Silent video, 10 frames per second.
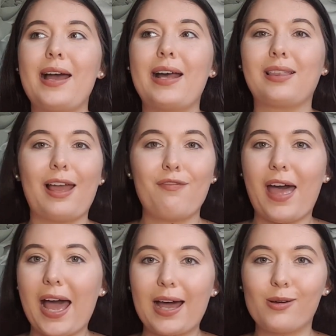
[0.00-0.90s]
I'd left the
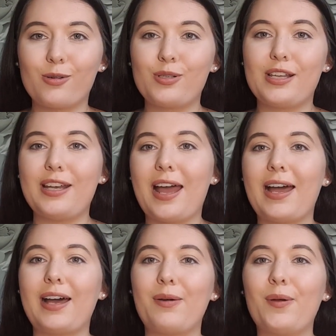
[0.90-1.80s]
house and
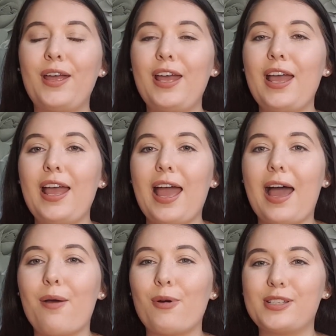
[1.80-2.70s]
how
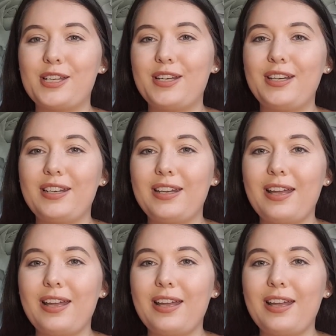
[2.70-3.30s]
I wasn't